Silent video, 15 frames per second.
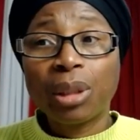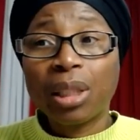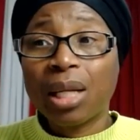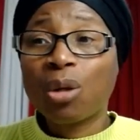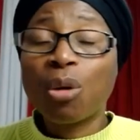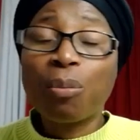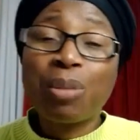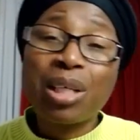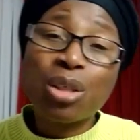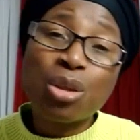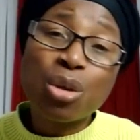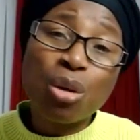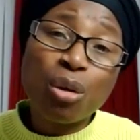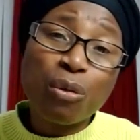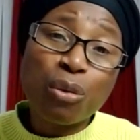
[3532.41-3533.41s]
May the Lord
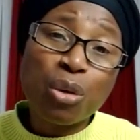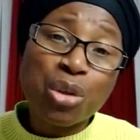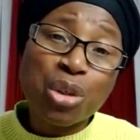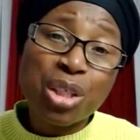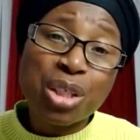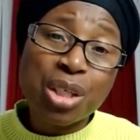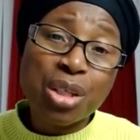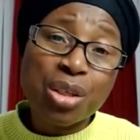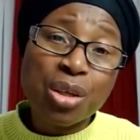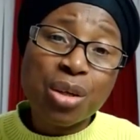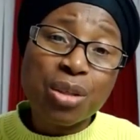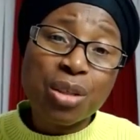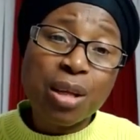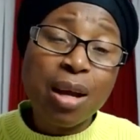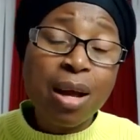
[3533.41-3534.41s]
bless all of us in
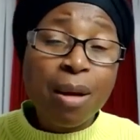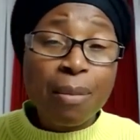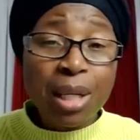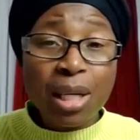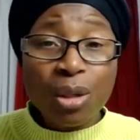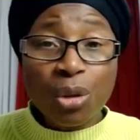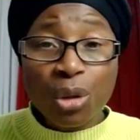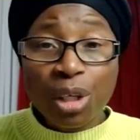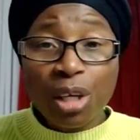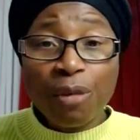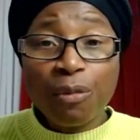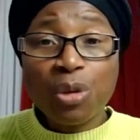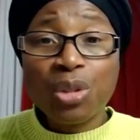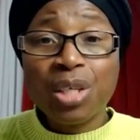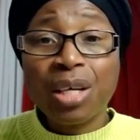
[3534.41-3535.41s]
Jesus' name. May the Lord
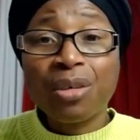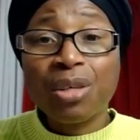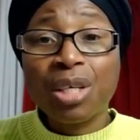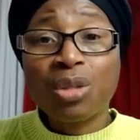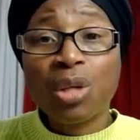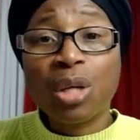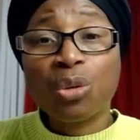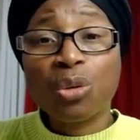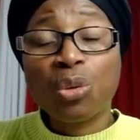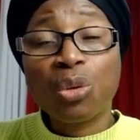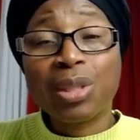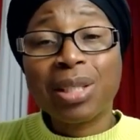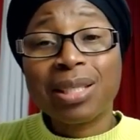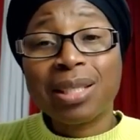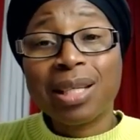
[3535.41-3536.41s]
give us the grace to
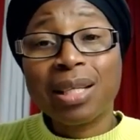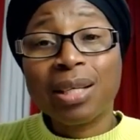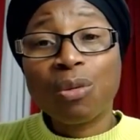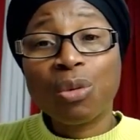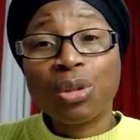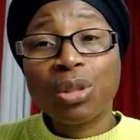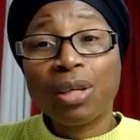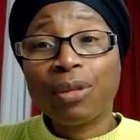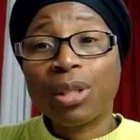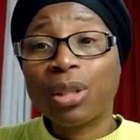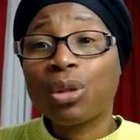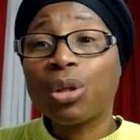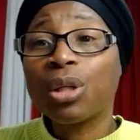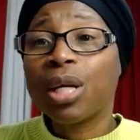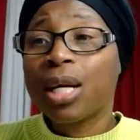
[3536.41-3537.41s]
understand the word of the
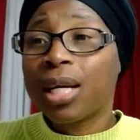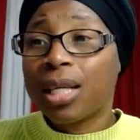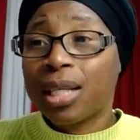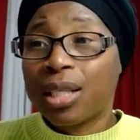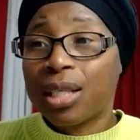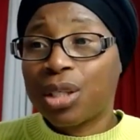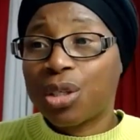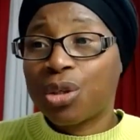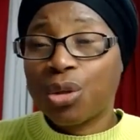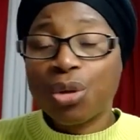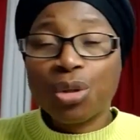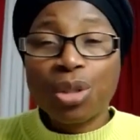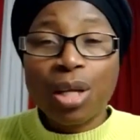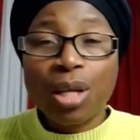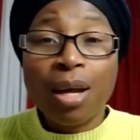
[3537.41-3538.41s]
Lord in
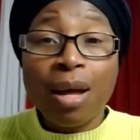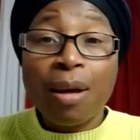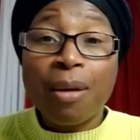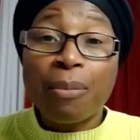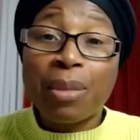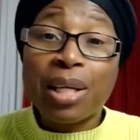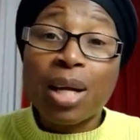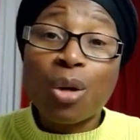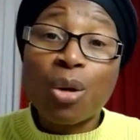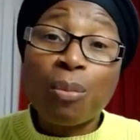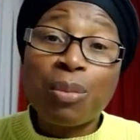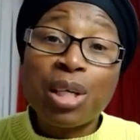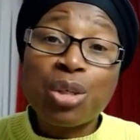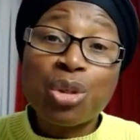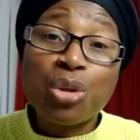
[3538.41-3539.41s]
Jesus' name. May the
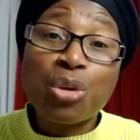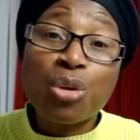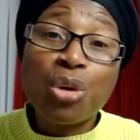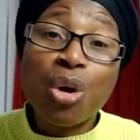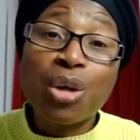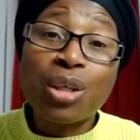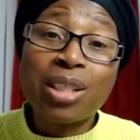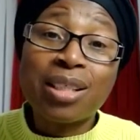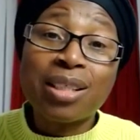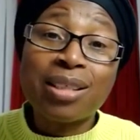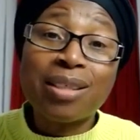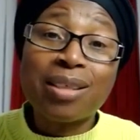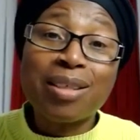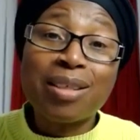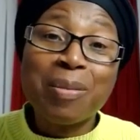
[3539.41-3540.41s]
Lord bless you all in
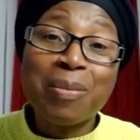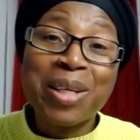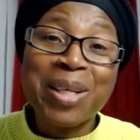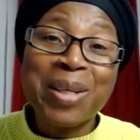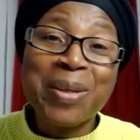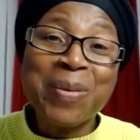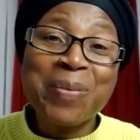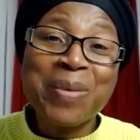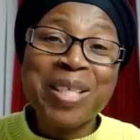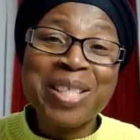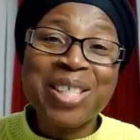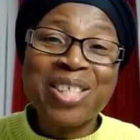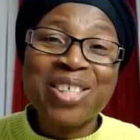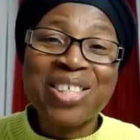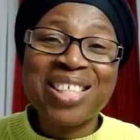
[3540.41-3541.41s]
Jesus' name. May the Lord
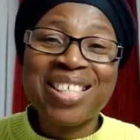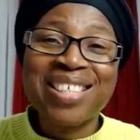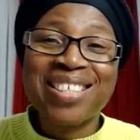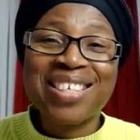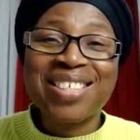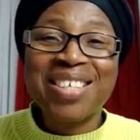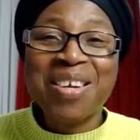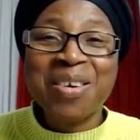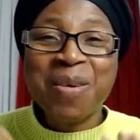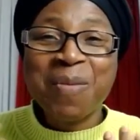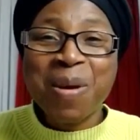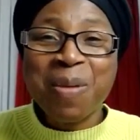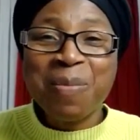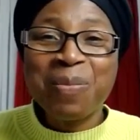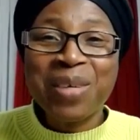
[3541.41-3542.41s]
bless you in Jesus' name.
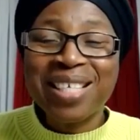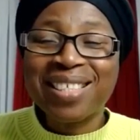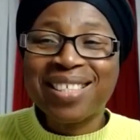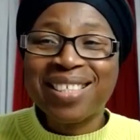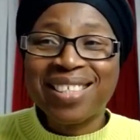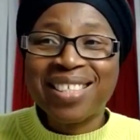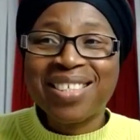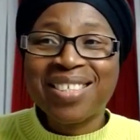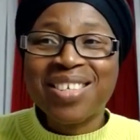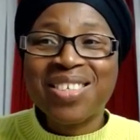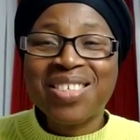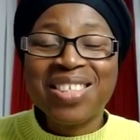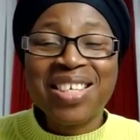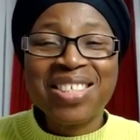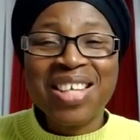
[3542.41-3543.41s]
Remain blessed in
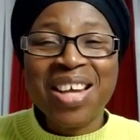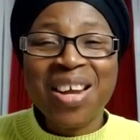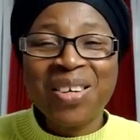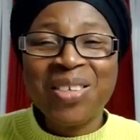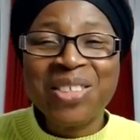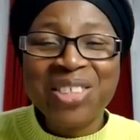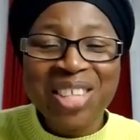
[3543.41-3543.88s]
Jesus' name. Shalom,